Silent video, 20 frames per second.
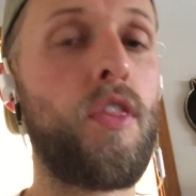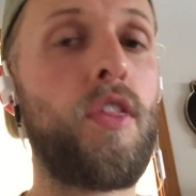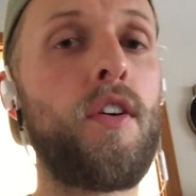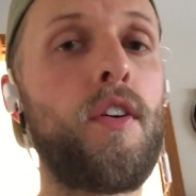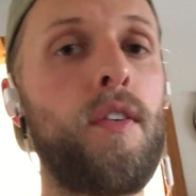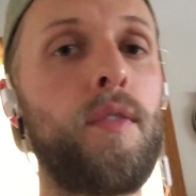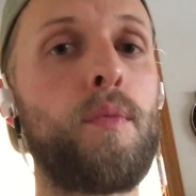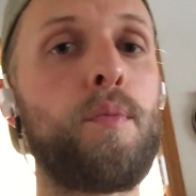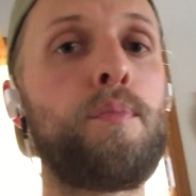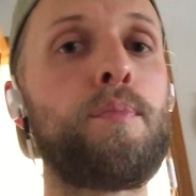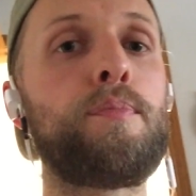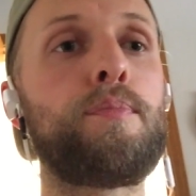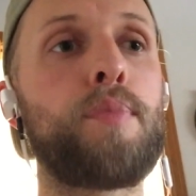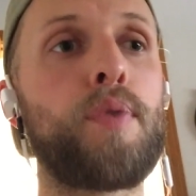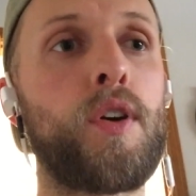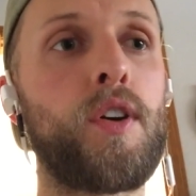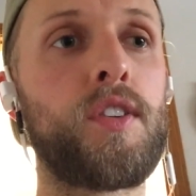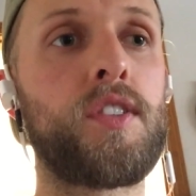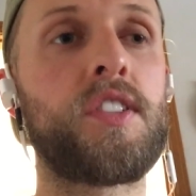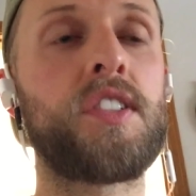the
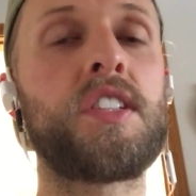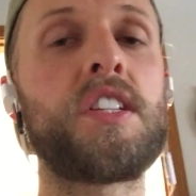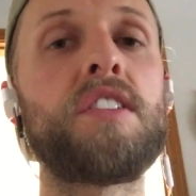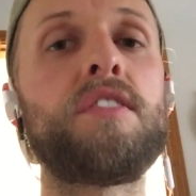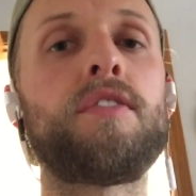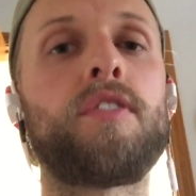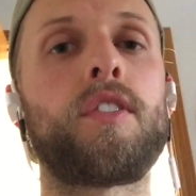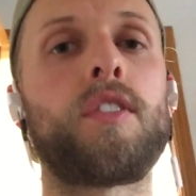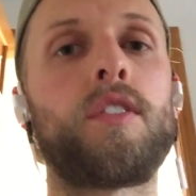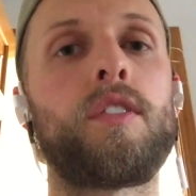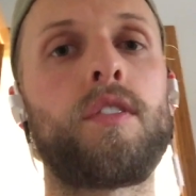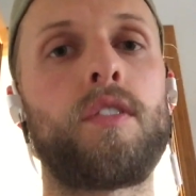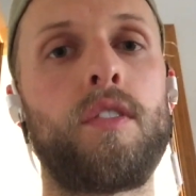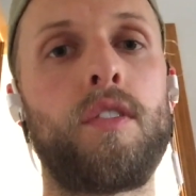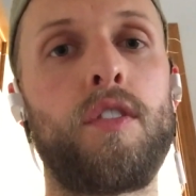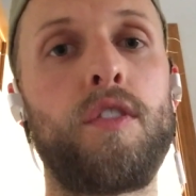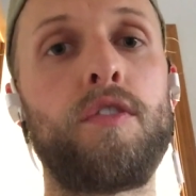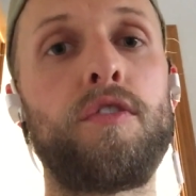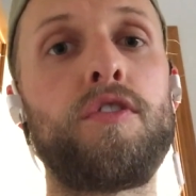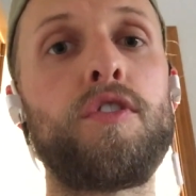perceiver,
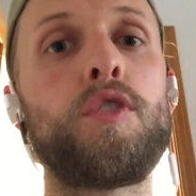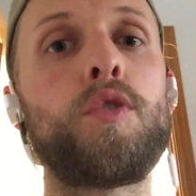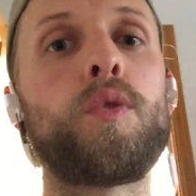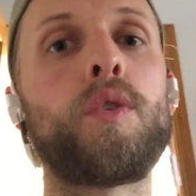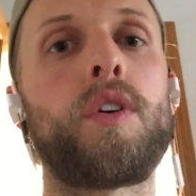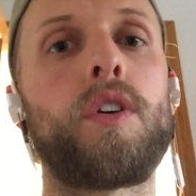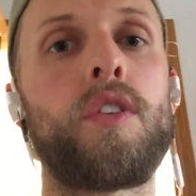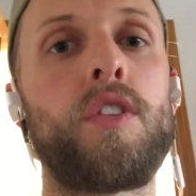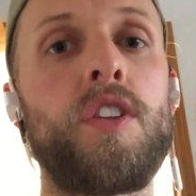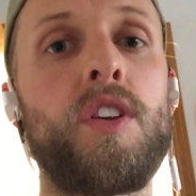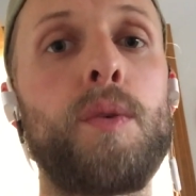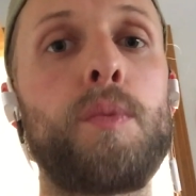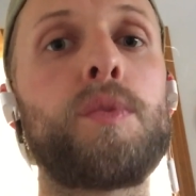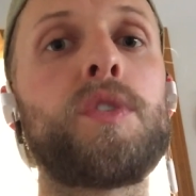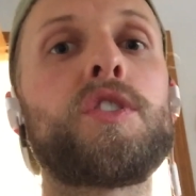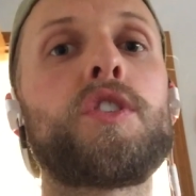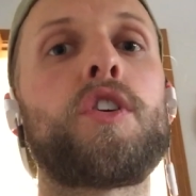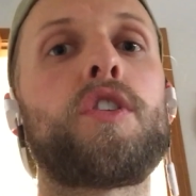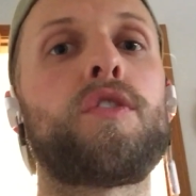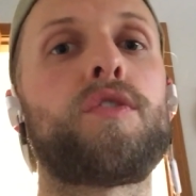the viewer, the
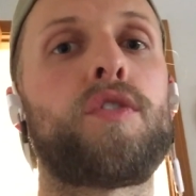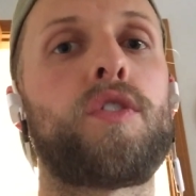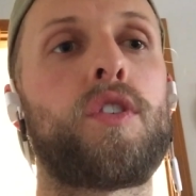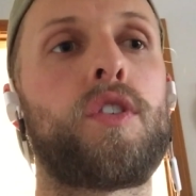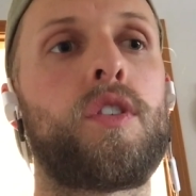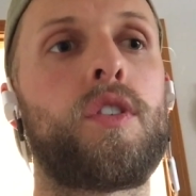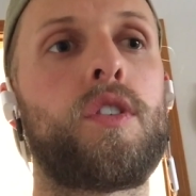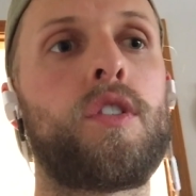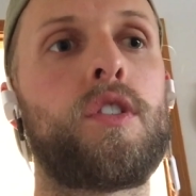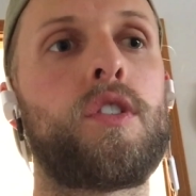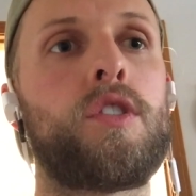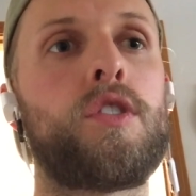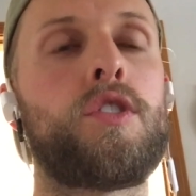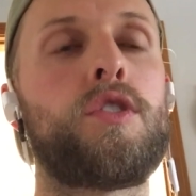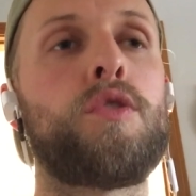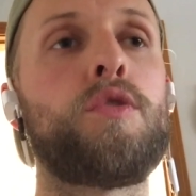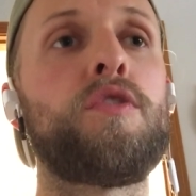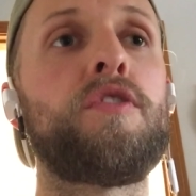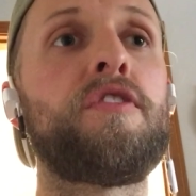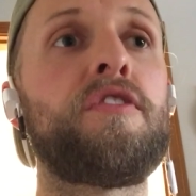observer
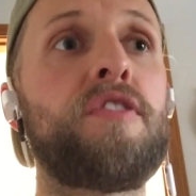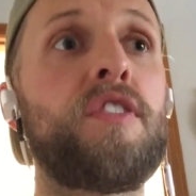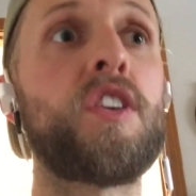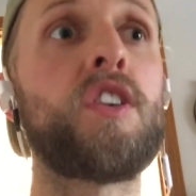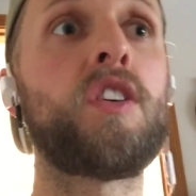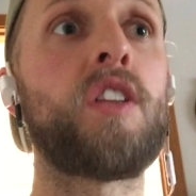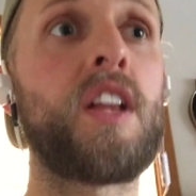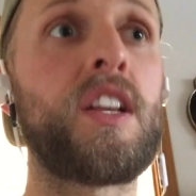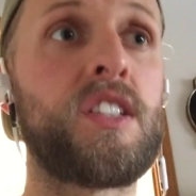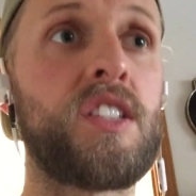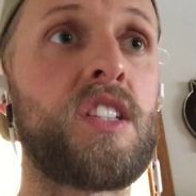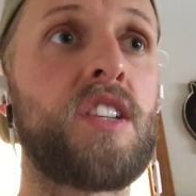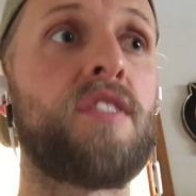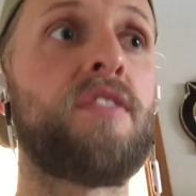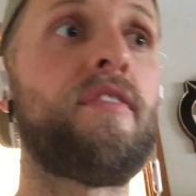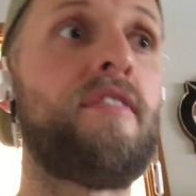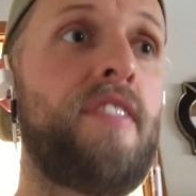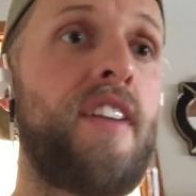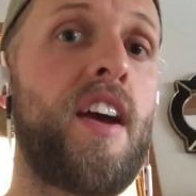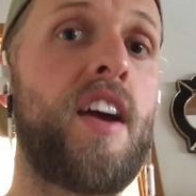to feel as
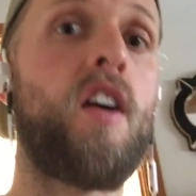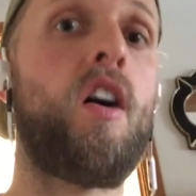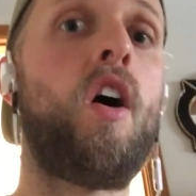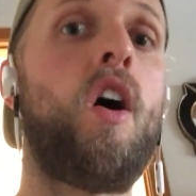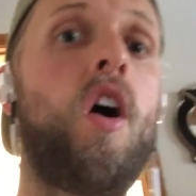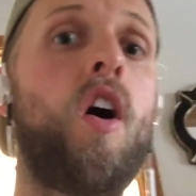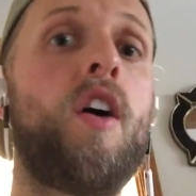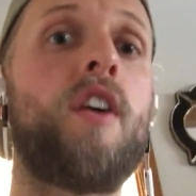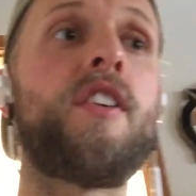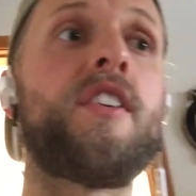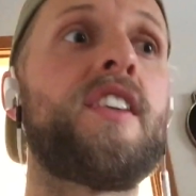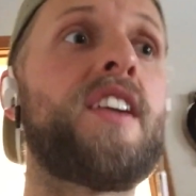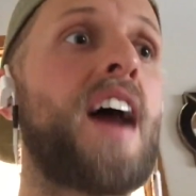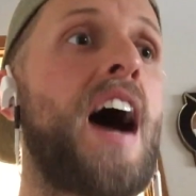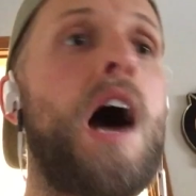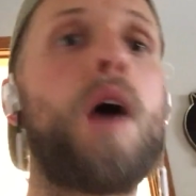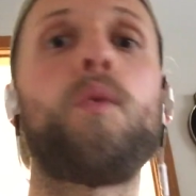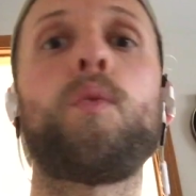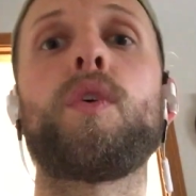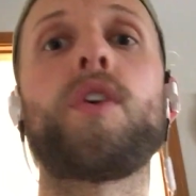if they are
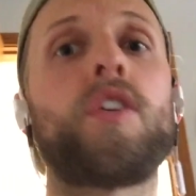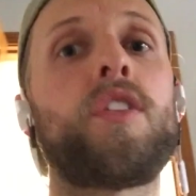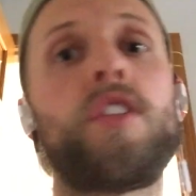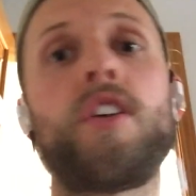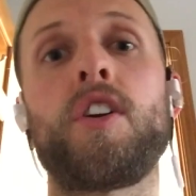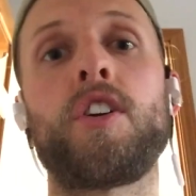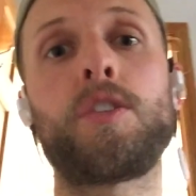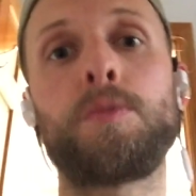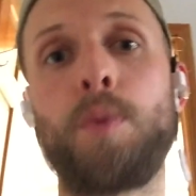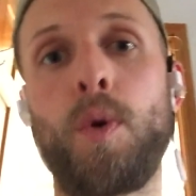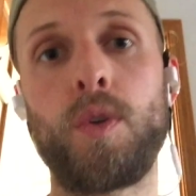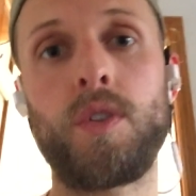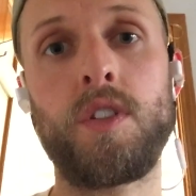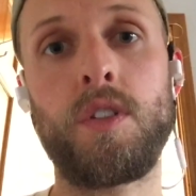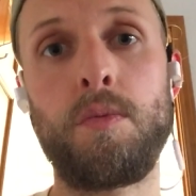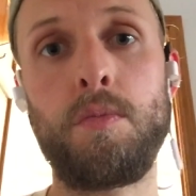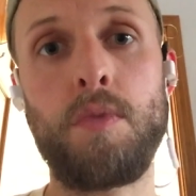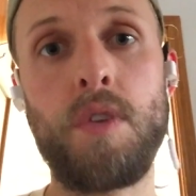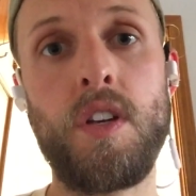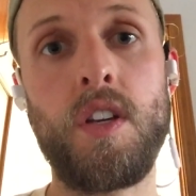not where they're supposed
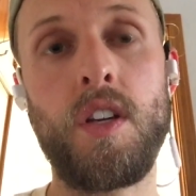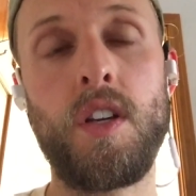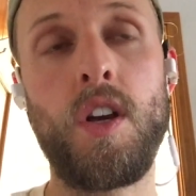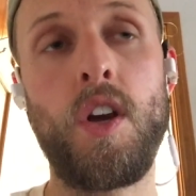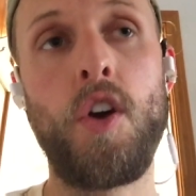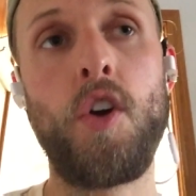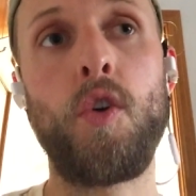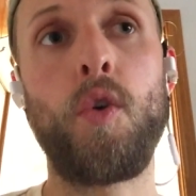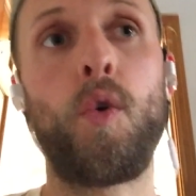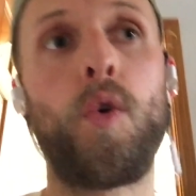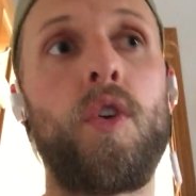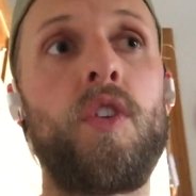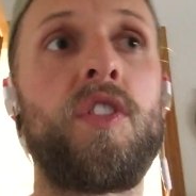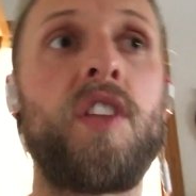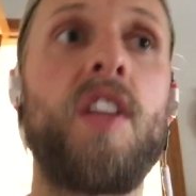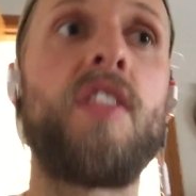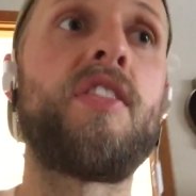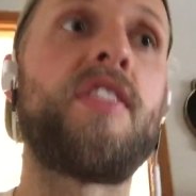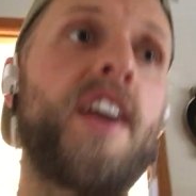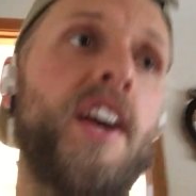to be, or
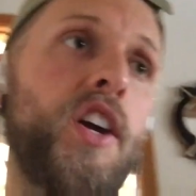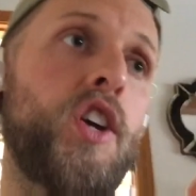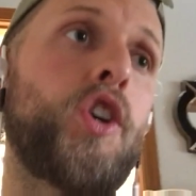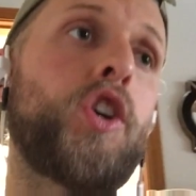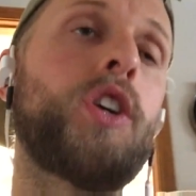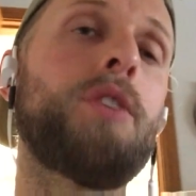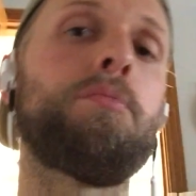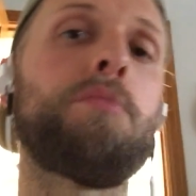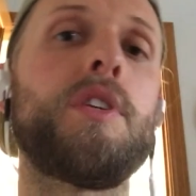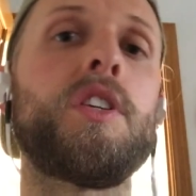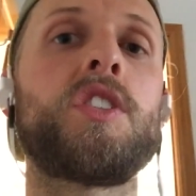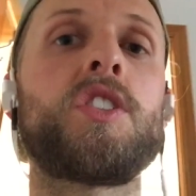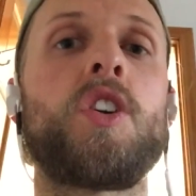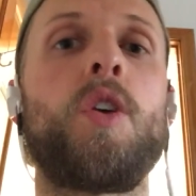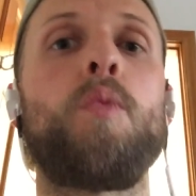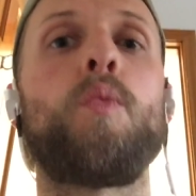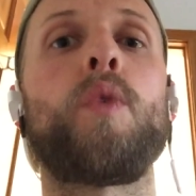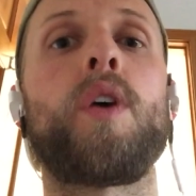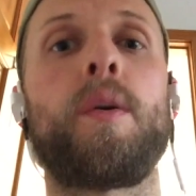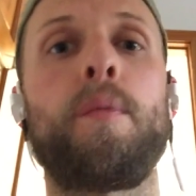that they could be
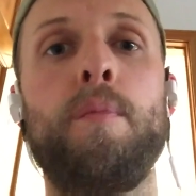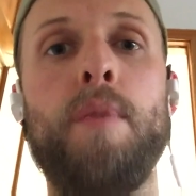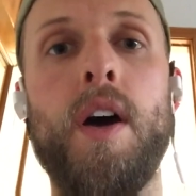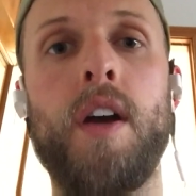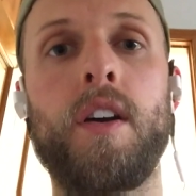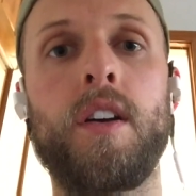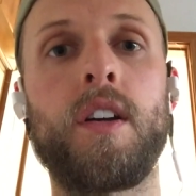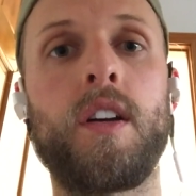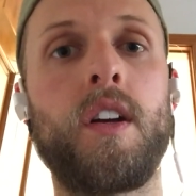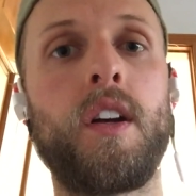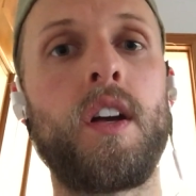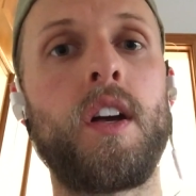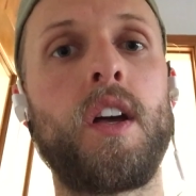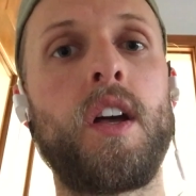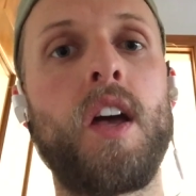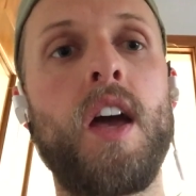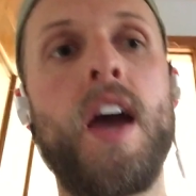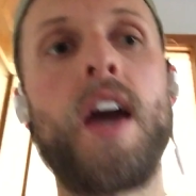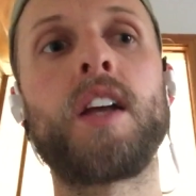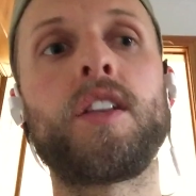somewhere better.
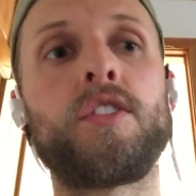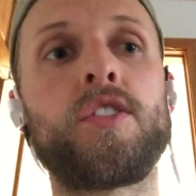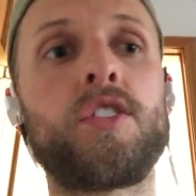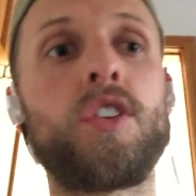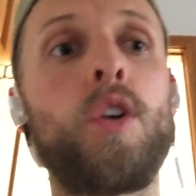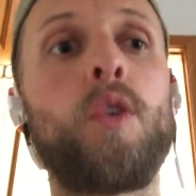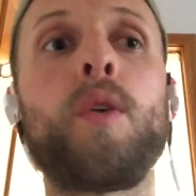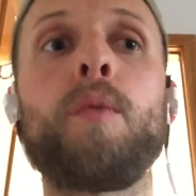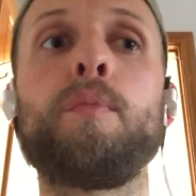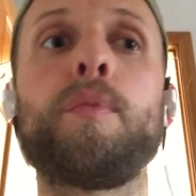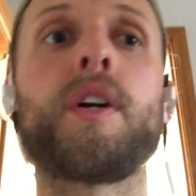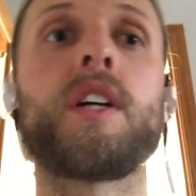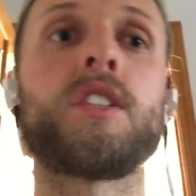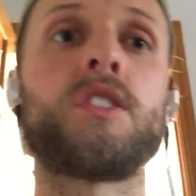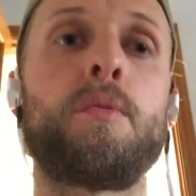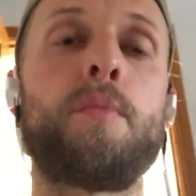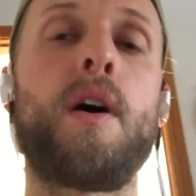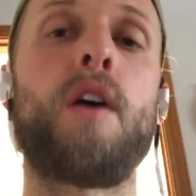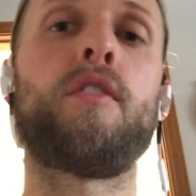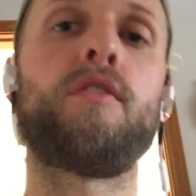And so it
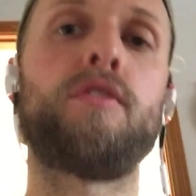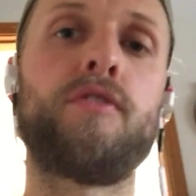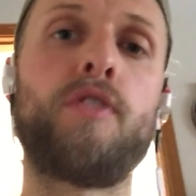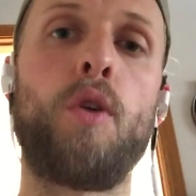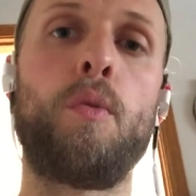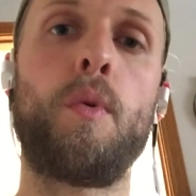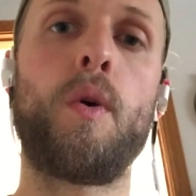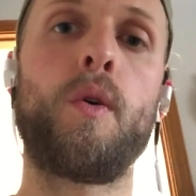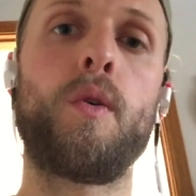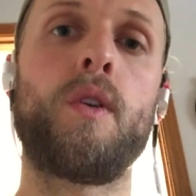brings about FOMO.